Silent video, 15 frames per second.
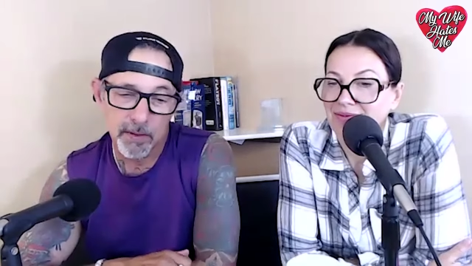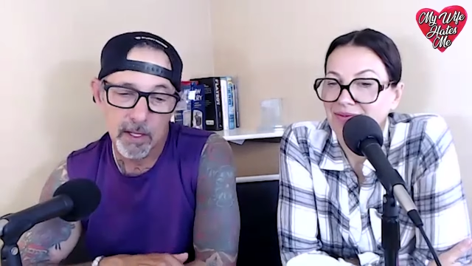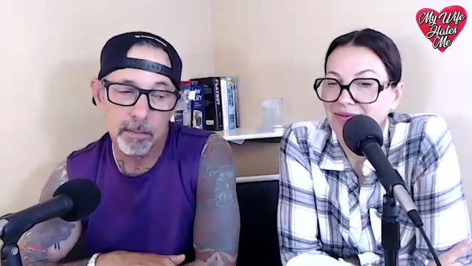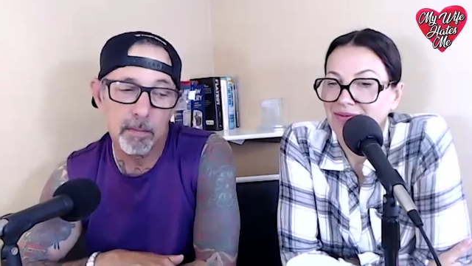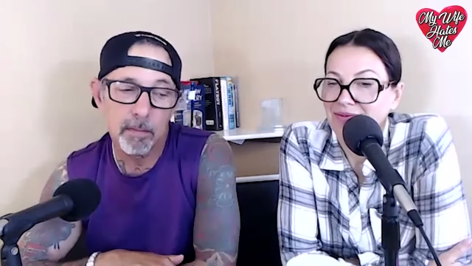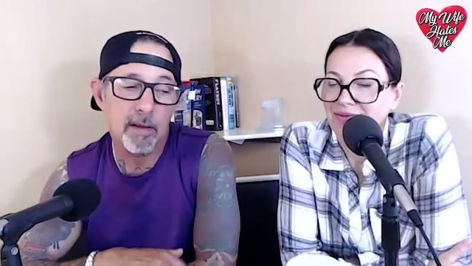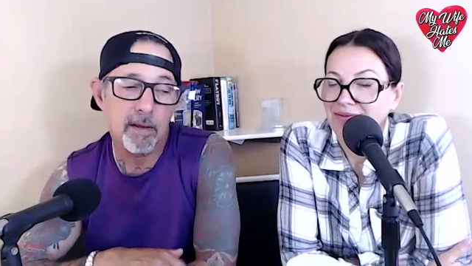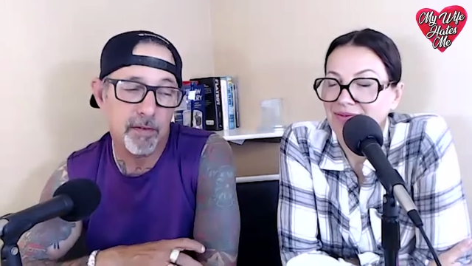
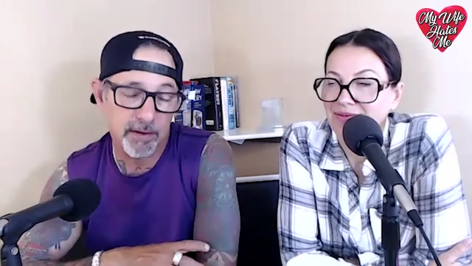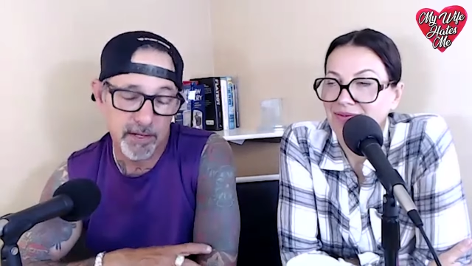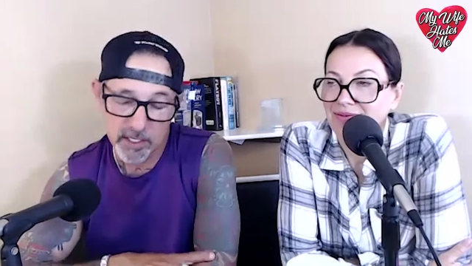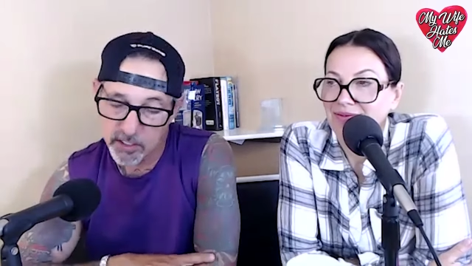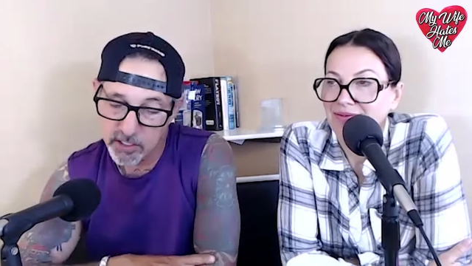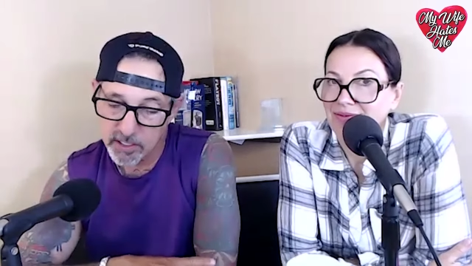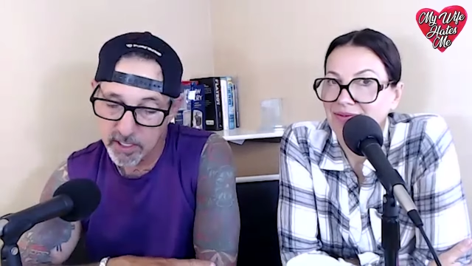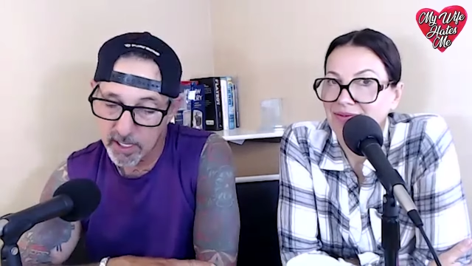Speaker 1: my
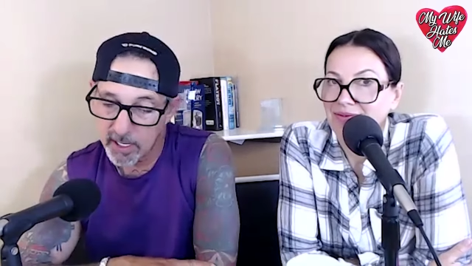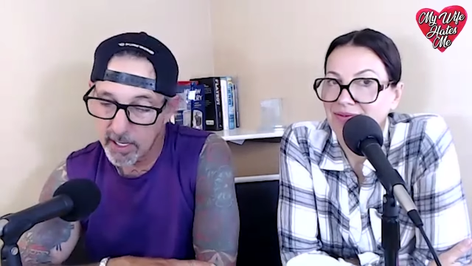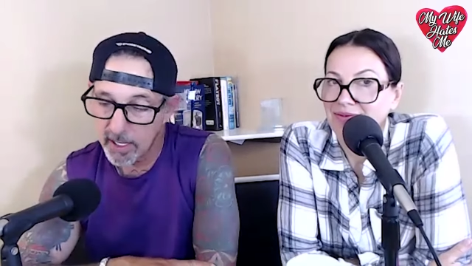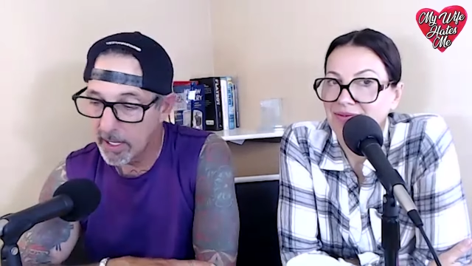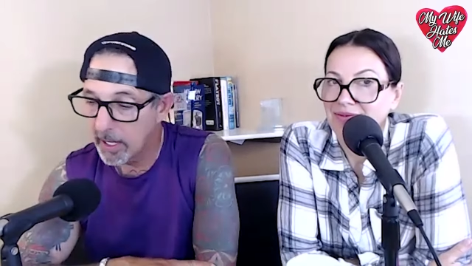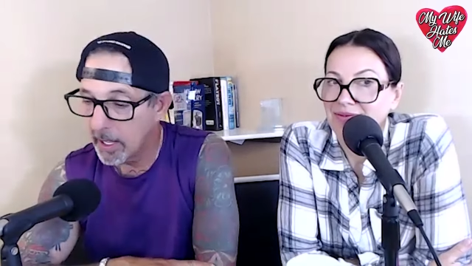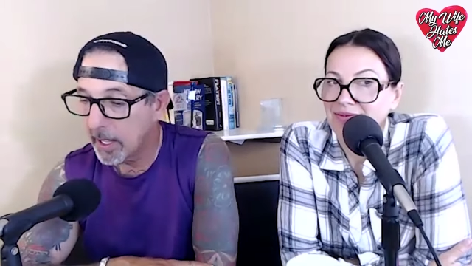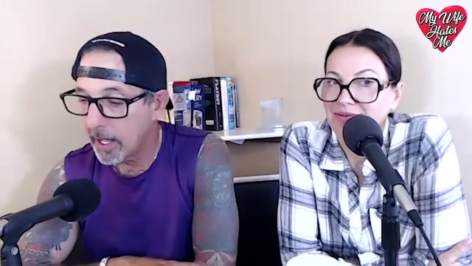this is
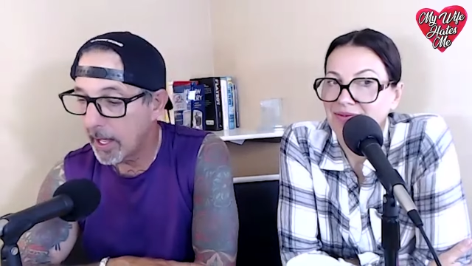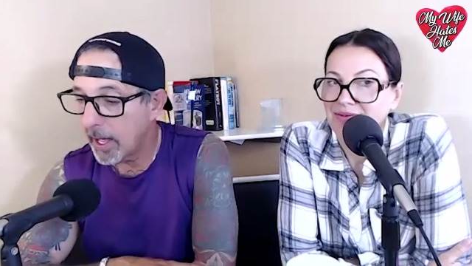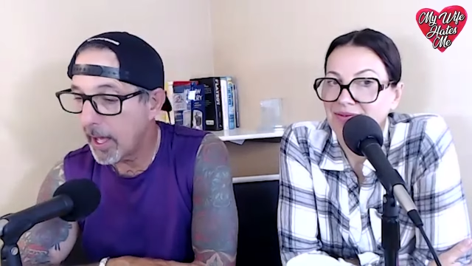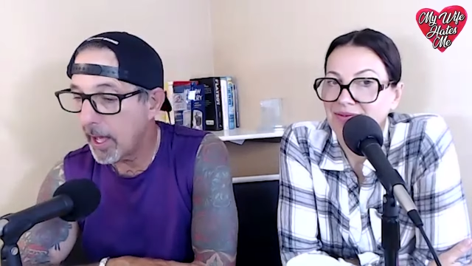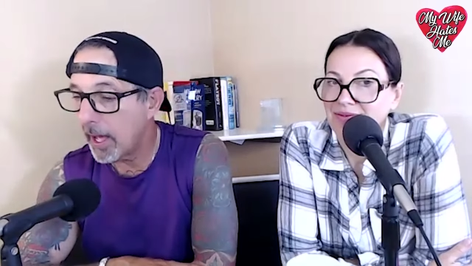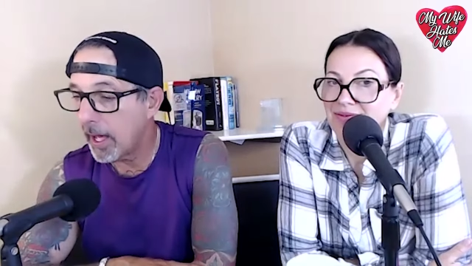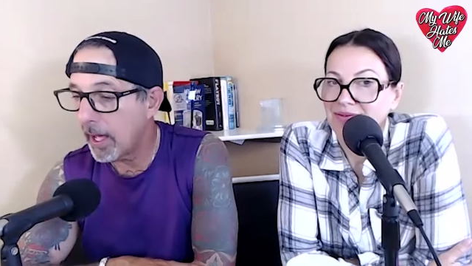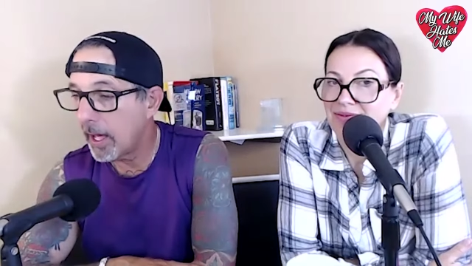
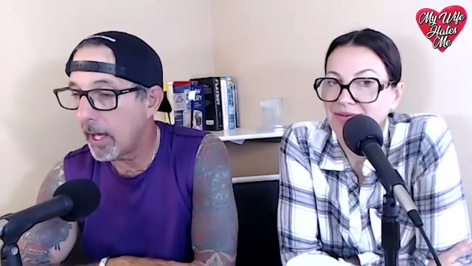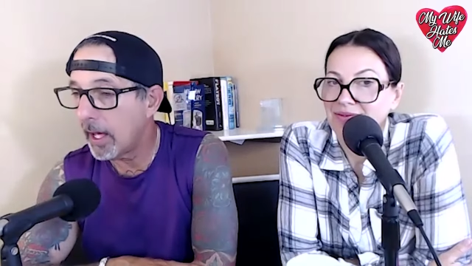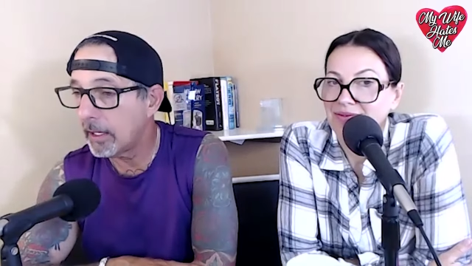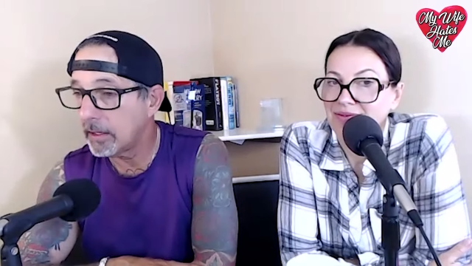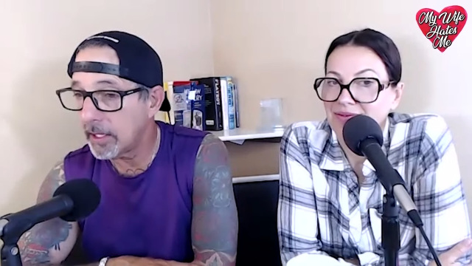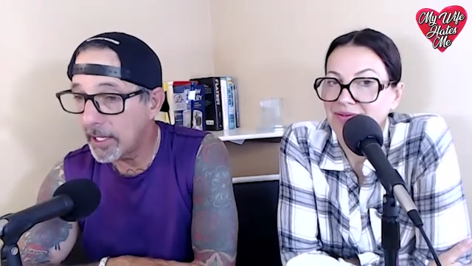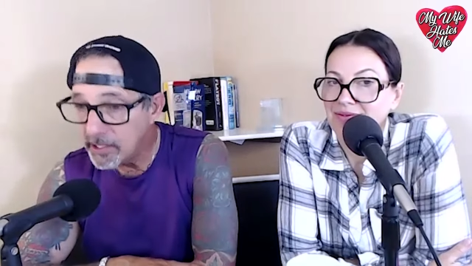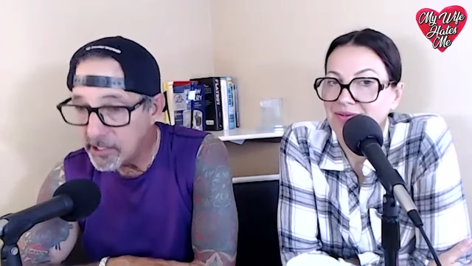
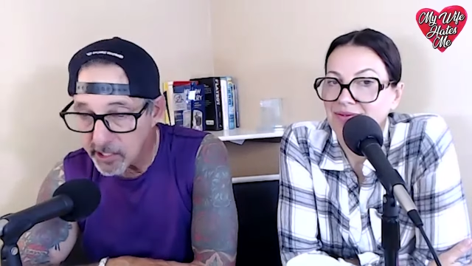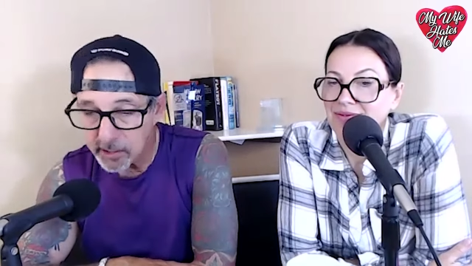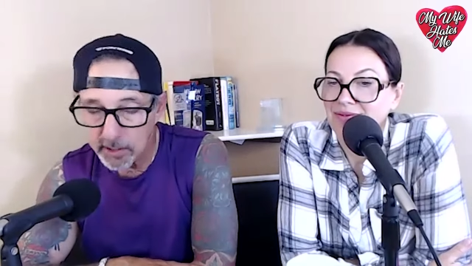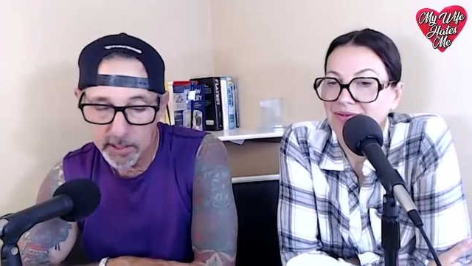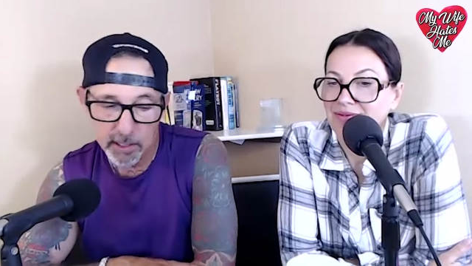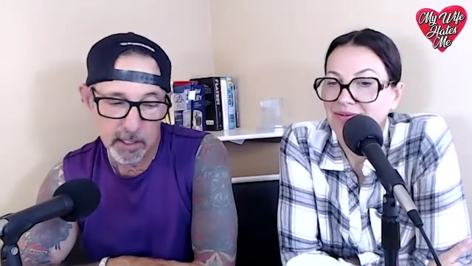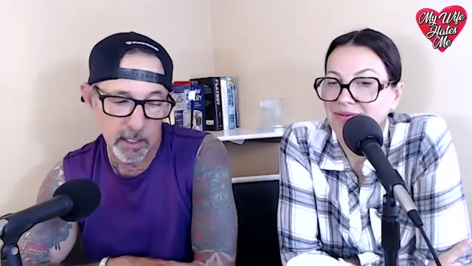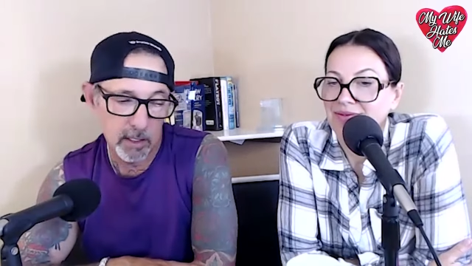
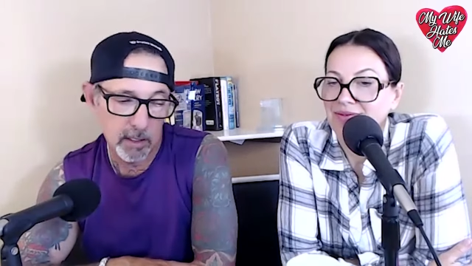allegedly,